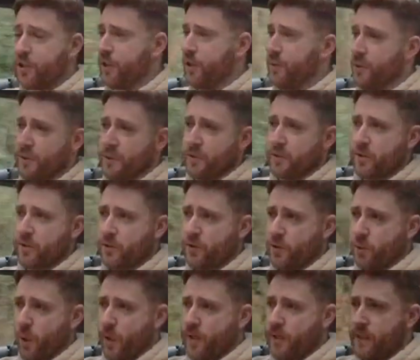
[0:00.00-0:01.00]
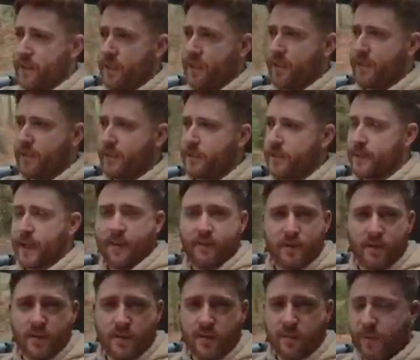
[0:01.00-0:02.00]
she was
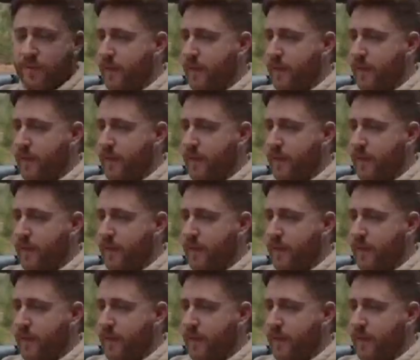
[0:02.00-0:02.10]
27.